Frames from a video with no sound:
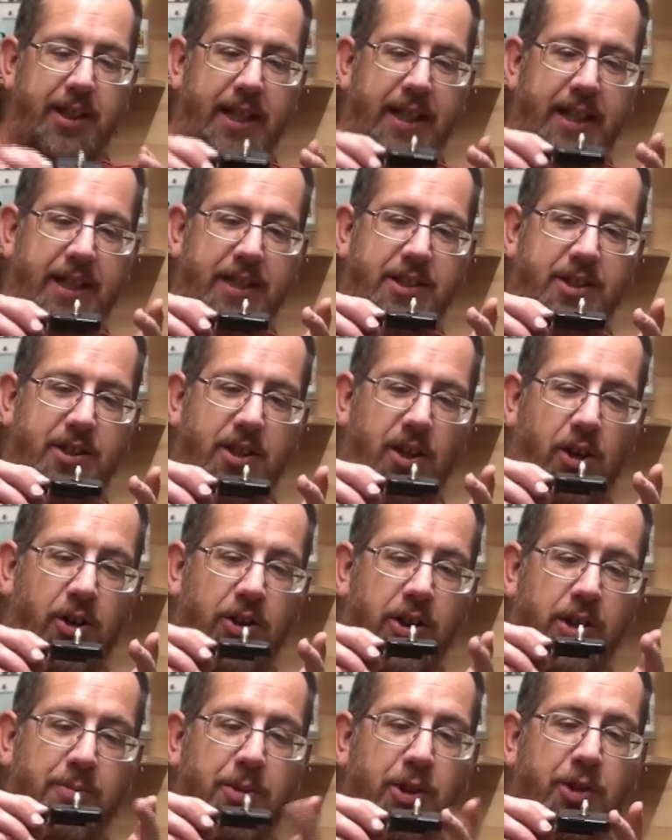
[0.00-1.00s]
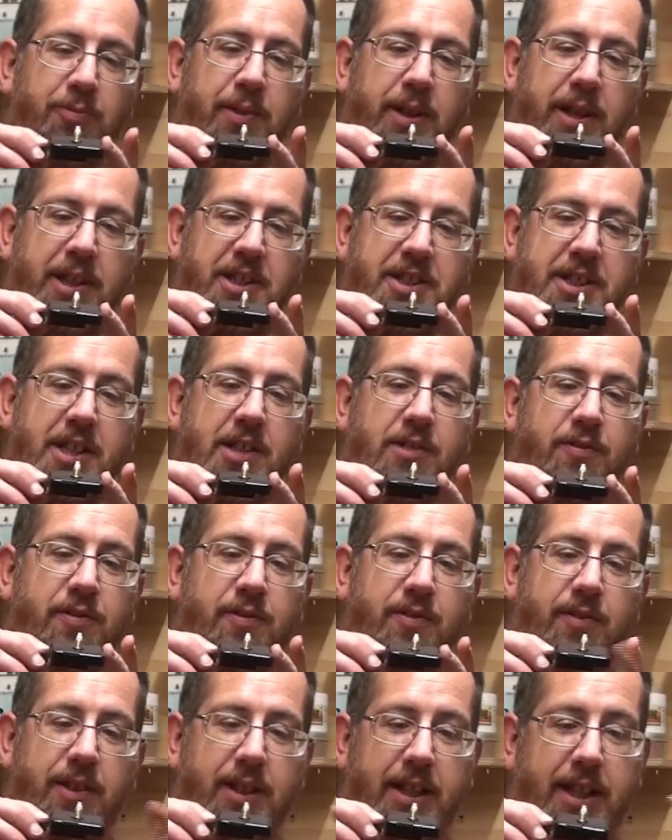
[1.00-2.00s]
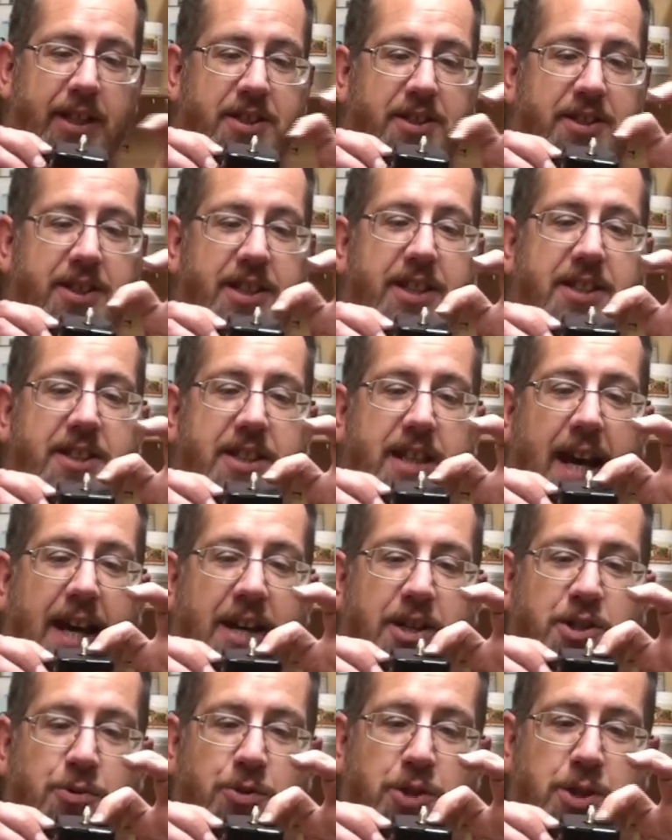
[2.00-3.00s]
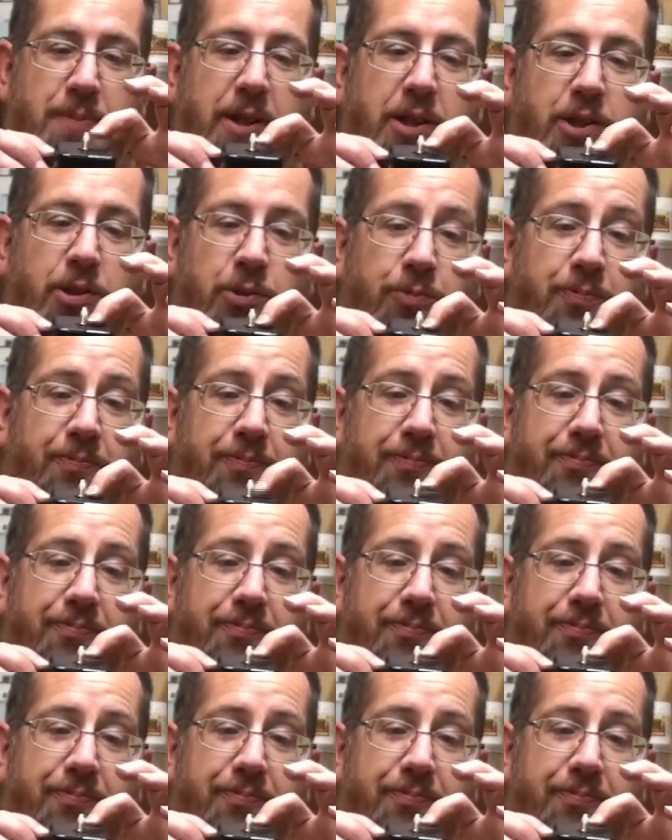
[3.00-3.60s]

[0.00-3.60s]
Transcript: is on the movement itself. It's this actual spindle.